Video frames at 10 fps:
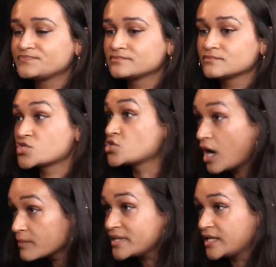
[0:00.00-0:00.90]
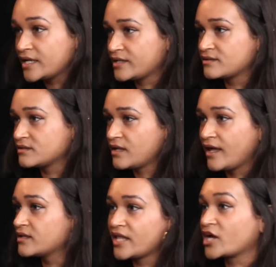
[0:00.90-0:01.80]
saw me and
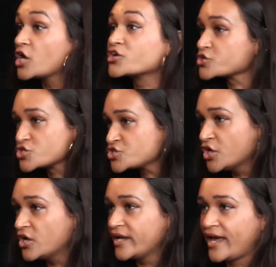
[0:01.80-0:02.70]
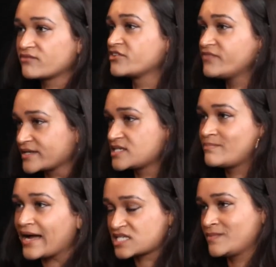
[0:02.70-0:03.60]
like understood and reflected
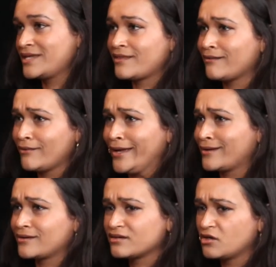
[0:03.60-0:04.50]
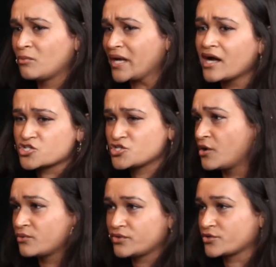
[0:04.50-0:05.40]
back to me that like, oh my gosh,
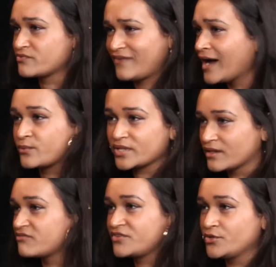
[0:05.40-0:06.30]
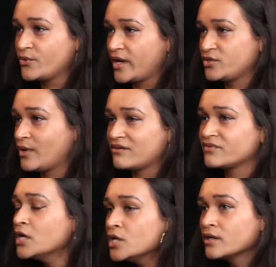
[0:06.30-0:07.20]
no, you're fine. We love you and you have
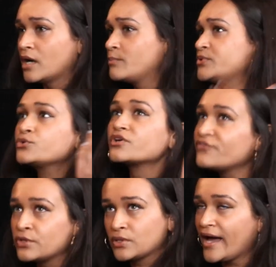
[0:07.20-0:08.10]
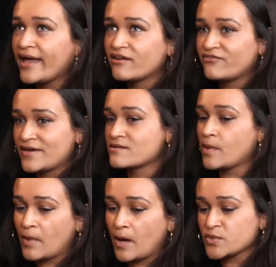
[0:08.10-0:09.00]
a beautiful life. And my
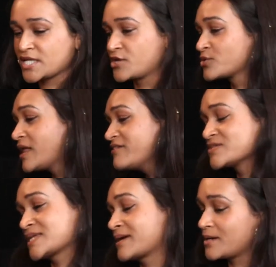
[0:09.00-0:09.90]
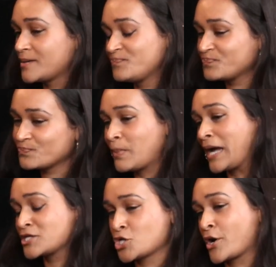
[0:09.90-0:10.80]
mom was like, your life is like a
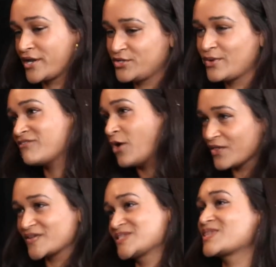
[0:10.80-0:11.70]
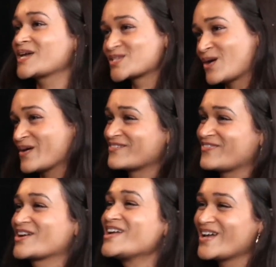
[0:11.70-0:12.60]
pie chart and you have all these things going for
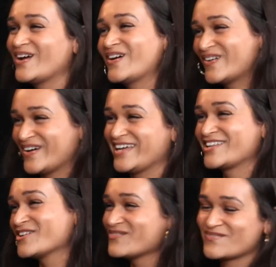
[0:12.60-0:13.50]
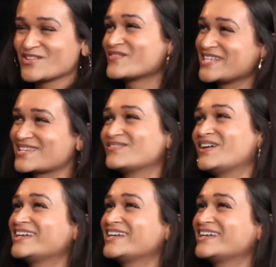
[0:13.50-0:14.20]
you and you'll meet someone.